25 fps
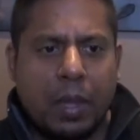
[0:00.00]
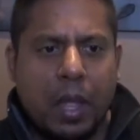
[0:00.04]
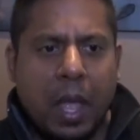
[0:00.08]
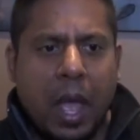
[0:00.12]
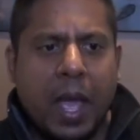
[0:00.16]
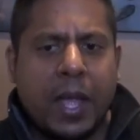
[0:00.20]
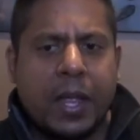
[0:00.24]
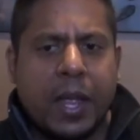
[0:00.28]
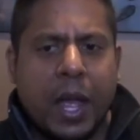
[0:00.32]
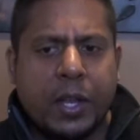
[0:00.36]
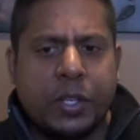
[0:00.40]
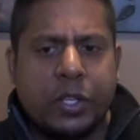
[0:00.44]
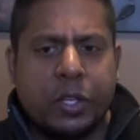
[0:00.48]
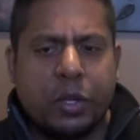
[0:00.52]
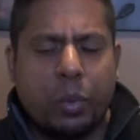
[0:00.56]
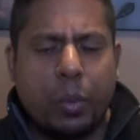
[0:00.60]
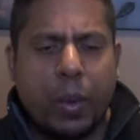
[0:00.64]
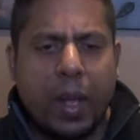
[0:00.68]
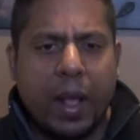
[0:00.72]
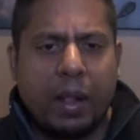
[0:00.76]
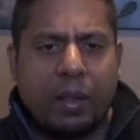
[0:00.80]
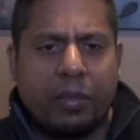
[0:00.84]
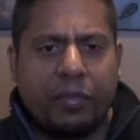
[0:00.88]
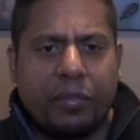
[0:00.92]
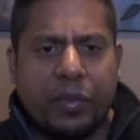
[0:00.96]
I do
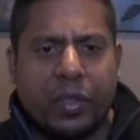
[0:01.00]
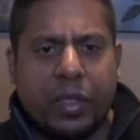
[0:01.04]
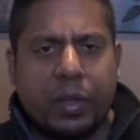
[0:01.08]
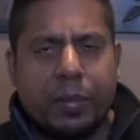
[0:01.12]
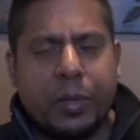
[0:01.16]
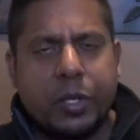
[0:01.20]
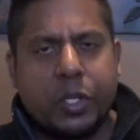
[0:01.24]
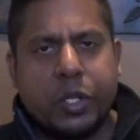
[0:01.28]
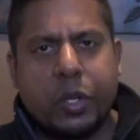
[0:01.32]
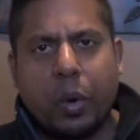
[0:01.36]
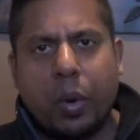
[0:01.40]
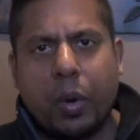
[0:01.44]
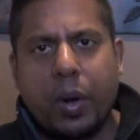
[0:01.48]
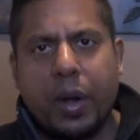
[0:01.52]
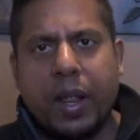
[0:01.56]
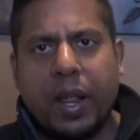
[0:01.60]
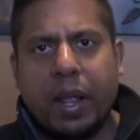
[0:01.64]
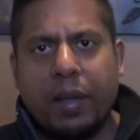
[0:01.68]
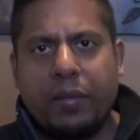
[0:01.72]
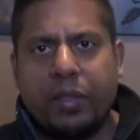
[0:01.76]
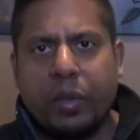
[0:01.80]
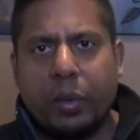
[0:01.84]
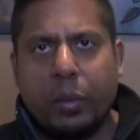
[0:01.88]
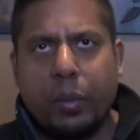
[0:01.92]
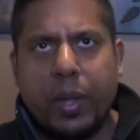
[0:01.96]
well for the majority
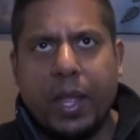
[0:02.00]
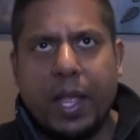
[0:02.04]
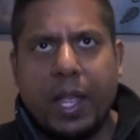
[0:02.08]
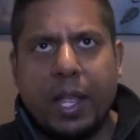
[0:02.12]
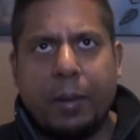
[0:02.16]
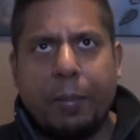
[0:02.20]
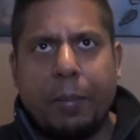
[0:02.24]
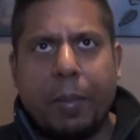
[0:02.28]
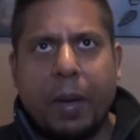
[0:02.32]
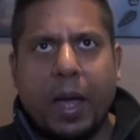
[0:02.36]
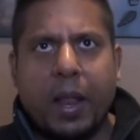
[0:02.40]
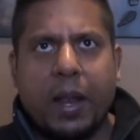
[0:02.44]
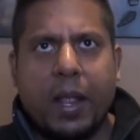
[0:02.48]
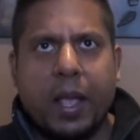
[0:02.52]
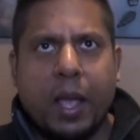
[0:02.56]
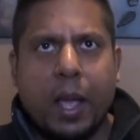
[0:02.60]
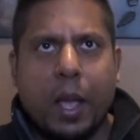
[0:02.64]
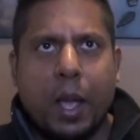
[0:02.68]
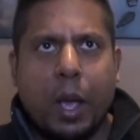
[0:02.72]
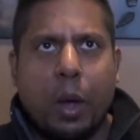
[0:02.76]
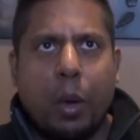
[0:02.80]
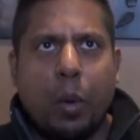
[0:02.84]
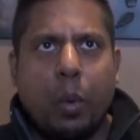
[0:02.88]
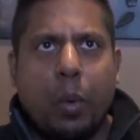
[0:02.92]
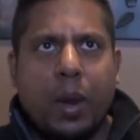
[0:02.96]
of the week, but
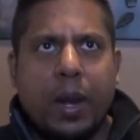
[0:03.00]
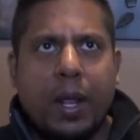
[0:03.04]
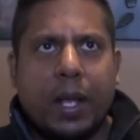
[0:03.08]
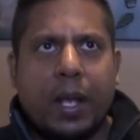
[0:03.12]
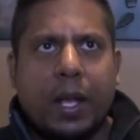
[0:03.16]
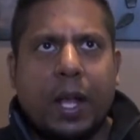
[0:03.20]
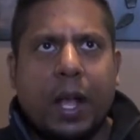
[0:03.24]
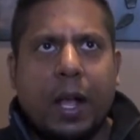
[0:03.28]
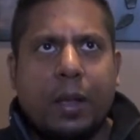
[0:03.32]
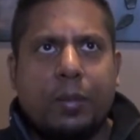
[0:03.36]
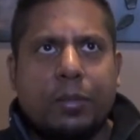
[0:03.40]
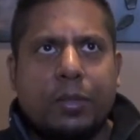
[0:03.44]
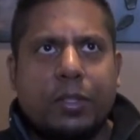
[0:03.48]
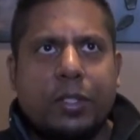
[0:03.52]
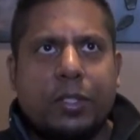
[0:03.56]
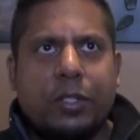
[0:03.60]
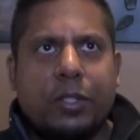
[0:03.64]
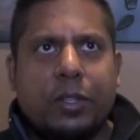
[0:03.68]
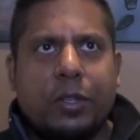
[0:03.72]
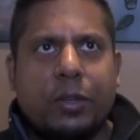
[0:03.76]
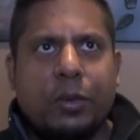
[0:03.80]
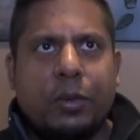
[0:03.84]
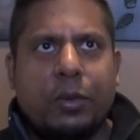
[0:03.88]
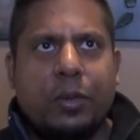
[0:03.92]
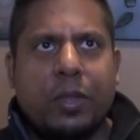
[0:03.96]
when it comes
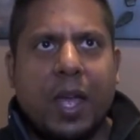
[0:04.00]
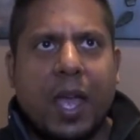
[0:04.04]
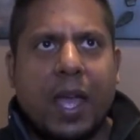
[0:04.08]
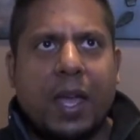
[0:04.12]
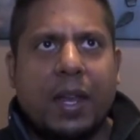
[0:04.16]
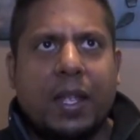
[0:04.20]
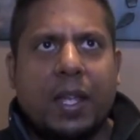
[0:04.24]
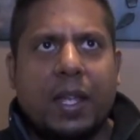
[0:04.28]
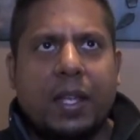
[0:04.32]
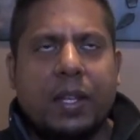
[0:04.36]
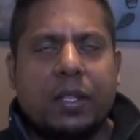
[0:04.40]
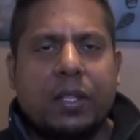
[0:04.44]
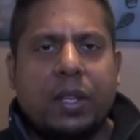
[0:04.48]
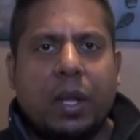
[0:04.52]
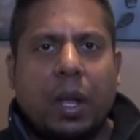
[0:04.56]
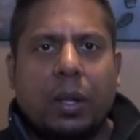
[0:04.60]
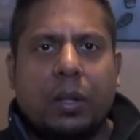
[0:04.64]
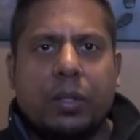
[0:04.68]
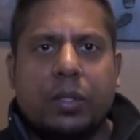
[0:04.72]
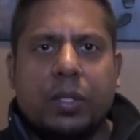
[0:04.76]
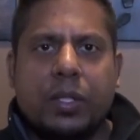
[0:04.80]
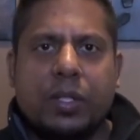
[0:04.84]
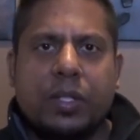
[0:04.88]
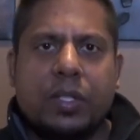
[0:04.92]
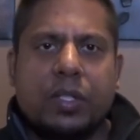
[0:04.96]
to that
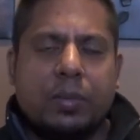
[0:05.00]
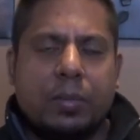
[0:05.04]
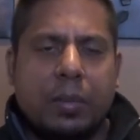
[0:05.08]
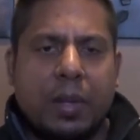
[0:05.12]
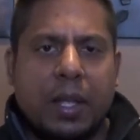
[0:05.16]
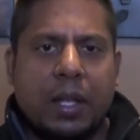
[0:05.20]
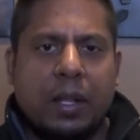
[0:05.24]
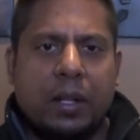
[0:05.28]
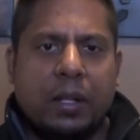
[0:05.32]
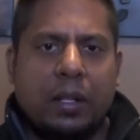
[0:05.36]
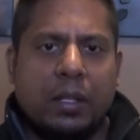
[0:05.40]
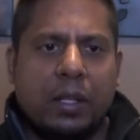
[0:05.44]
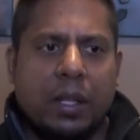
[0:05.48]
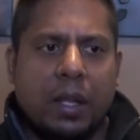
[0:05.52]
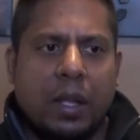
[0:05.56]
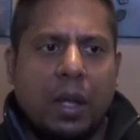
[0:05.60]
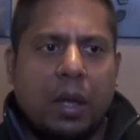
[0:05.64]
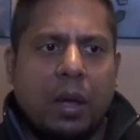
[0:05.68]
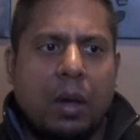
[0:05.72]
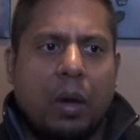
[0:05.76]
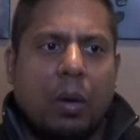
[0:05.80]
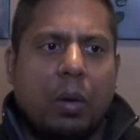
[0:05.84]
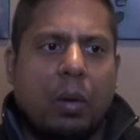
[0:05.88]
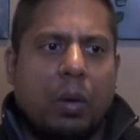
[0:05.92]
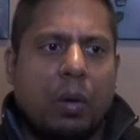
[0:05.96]
indulgence meal,
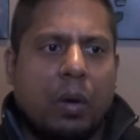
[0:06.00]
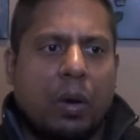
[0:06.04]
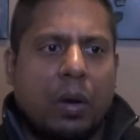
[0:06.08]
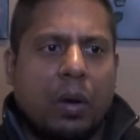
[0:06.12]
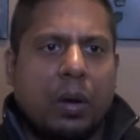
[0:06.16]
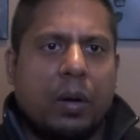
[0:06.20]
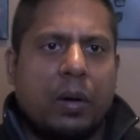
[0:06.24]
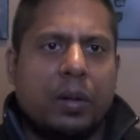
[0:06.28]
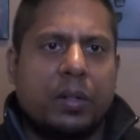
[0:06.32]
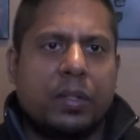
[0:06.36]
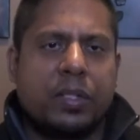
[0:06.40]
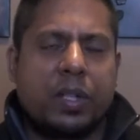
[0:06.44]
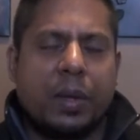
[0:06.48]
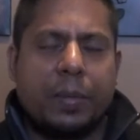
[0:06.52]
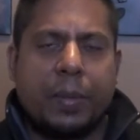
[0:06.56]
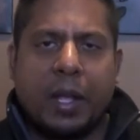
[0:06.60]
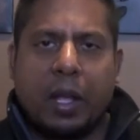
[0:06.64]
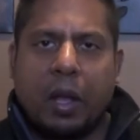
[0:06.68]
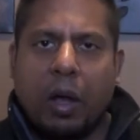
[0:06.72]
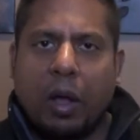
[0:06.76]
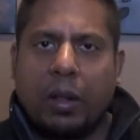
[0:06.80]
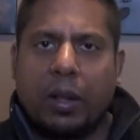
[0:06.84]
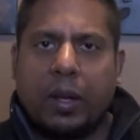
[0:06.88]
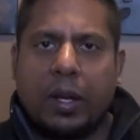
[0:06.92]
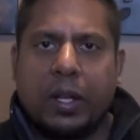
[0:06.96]
or some may
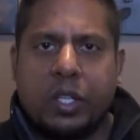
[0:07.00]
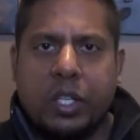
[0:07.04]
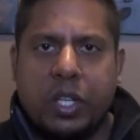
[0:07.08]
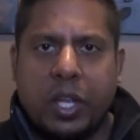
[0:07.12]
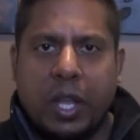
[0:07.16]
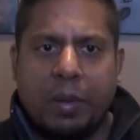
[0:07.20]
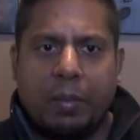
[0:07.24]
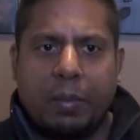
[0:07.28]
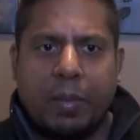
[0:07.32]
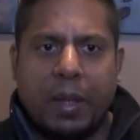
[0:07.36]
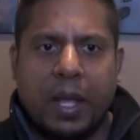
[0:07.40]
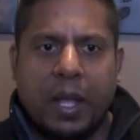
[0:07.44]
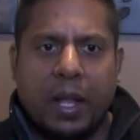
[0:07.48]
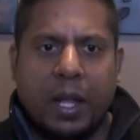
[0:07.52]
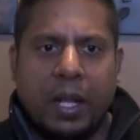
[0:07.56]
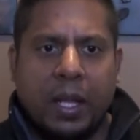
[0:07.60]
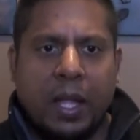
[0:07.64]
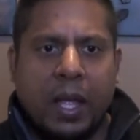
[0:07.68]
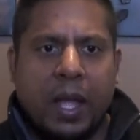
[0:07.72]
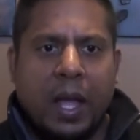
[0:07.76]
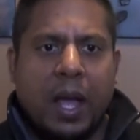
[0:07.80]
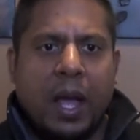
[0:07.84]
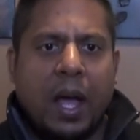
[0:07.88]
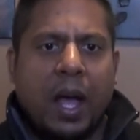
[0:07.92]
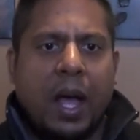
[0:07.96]
call it a cheat
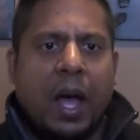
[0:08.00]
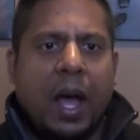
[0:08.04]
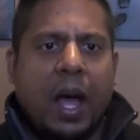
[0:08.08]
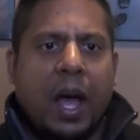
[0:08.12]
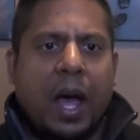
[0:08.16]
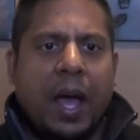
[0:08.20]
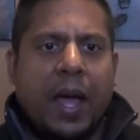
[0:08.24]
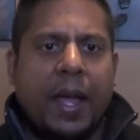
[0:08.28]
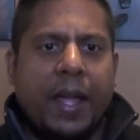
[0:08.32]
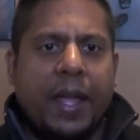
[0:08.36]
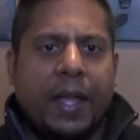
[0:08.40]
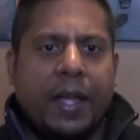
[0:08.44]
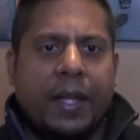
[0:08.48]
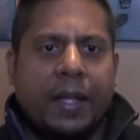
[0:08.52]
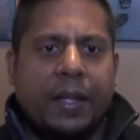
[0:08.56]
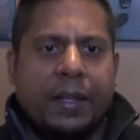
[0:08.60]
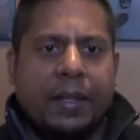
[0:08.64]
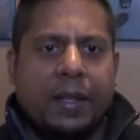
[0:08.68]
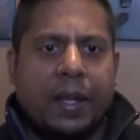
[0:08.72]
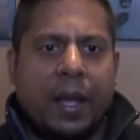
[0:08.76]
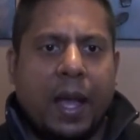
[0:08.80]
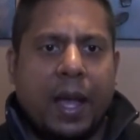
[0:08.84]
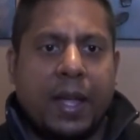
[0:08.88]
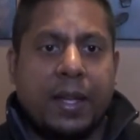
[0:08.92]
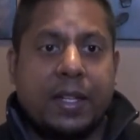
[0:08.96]
meal,
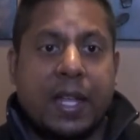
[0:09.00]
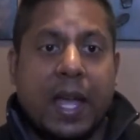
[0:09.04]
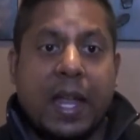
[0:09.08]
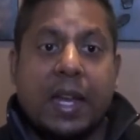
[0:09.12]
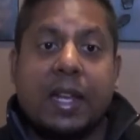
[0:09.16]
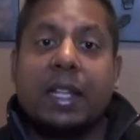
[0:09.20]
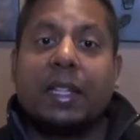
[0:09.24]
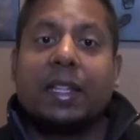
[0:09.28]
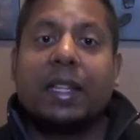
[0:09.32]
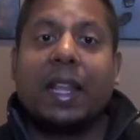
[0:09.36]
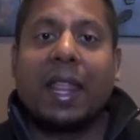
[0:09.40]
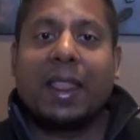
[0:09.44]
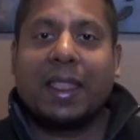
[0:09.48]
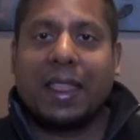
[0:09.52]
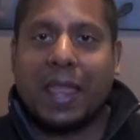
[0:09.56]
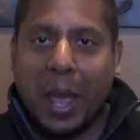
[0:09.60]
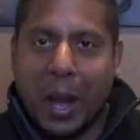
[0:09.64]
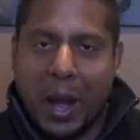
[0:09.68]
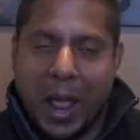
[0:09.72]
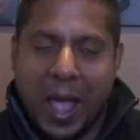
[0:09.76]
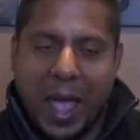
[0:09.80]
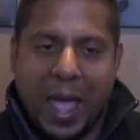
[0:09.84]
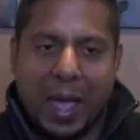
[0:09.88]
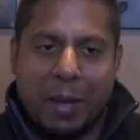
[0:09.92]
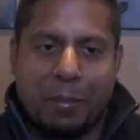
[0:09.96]
I tend to let
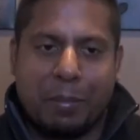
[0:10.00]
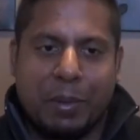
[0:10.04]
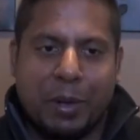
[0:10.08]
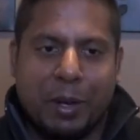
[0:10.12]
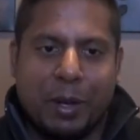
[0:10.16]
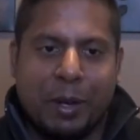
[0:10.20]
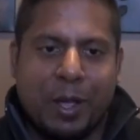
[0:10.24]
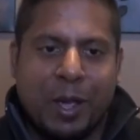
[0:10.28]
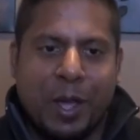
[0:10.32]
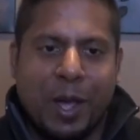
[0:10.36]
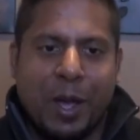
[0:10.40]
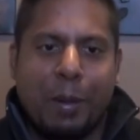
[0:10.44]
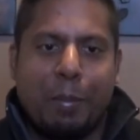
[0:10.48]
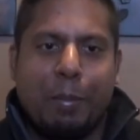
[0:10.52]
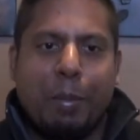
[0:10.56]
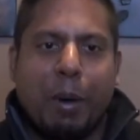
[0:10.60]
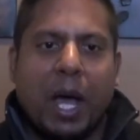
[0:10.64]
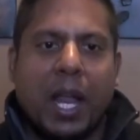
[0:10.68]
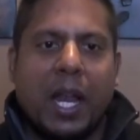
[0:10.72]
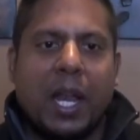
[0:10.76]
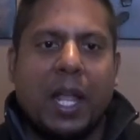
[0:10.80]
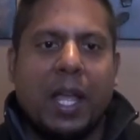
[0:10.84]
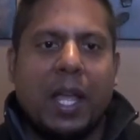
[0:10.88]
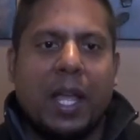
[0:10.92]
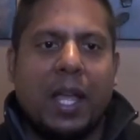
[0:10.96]
that happen,
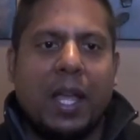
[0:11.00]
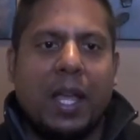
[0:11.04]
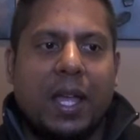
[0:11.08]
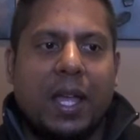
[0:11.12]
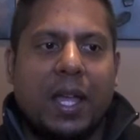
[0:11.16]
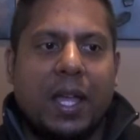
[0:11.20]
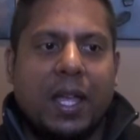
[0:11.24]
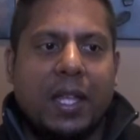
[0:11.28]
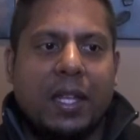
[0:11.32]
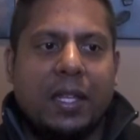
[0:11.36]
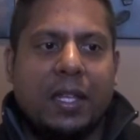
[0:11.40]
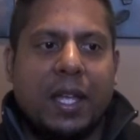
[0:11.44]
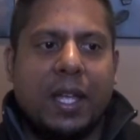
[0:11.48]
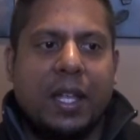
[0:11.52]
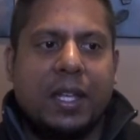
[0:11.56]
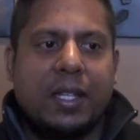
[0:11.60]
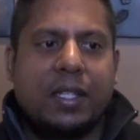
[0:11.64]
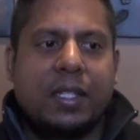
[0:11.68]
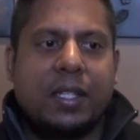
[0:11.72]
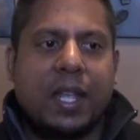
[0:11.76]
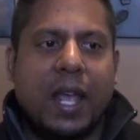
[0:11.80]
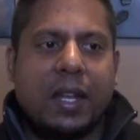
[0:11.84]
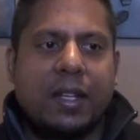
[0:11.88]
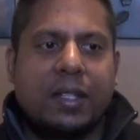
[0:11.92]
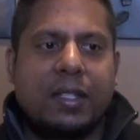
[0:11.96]
but
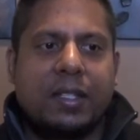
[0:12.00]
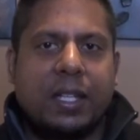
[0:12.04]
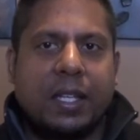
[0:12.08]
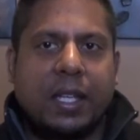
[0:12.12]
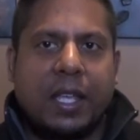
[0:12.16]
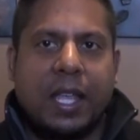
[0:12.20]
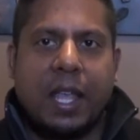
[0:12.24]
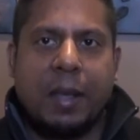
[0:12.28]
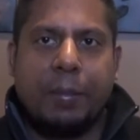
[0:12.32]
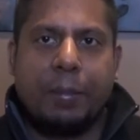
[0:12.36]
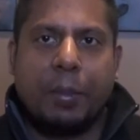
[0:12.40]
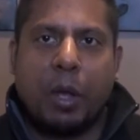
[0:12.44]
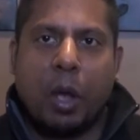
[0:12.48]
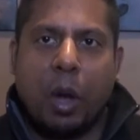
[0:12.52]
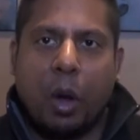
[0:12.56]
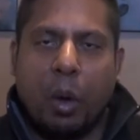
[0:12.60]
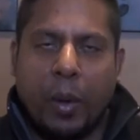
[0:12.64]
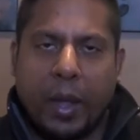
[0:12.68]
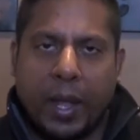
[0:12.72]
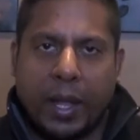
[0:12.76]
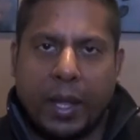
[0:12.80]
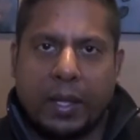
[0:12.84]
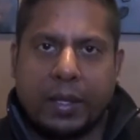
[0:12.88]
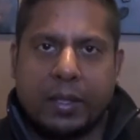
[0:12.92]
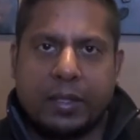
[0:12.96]
it tends to keep
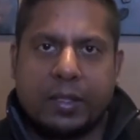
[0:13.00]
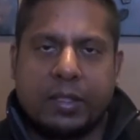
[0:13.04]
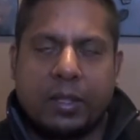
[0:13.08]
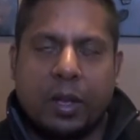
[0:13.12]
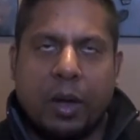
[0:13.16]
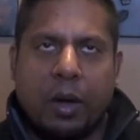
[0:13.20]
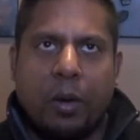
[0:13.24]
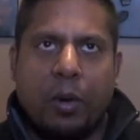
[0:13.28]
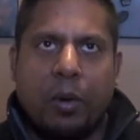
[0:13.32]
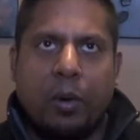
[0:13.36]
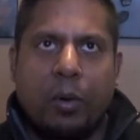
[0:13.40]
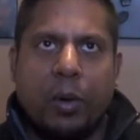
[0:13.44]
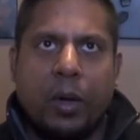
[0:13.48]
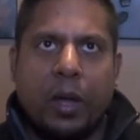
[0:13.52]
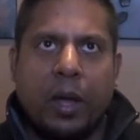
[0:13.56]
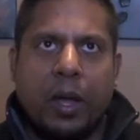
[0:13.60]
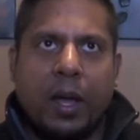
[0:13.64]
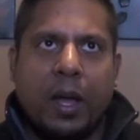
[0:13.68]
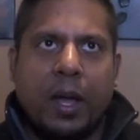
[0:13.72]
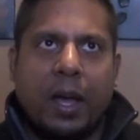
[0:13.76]
going. So